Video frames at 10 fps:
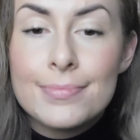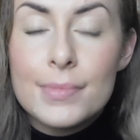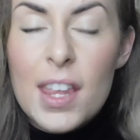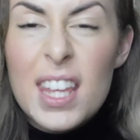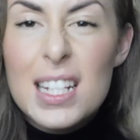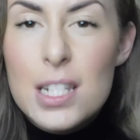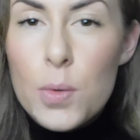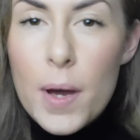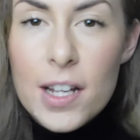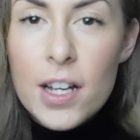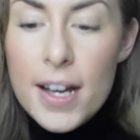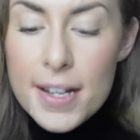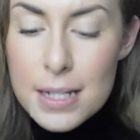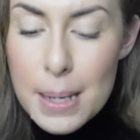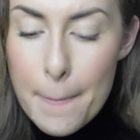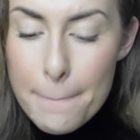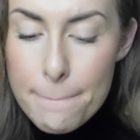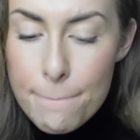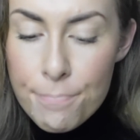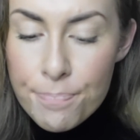I think it's quite good.
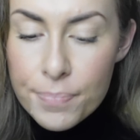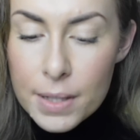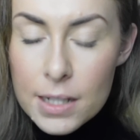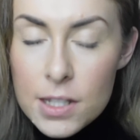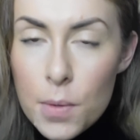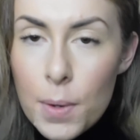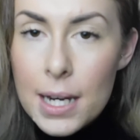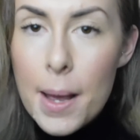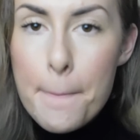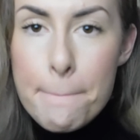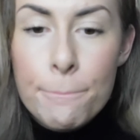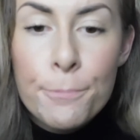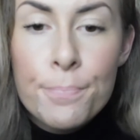So when I'm...